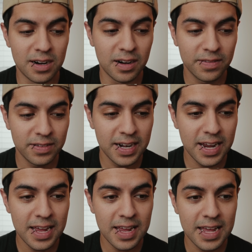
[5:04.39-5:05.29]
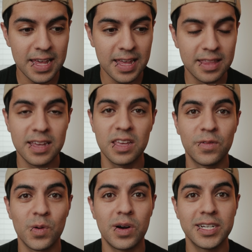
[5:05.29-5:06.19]
all for today, and thank you
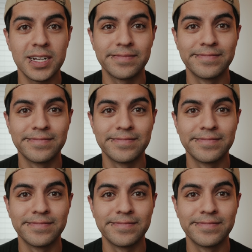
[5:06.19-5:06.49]
for watching.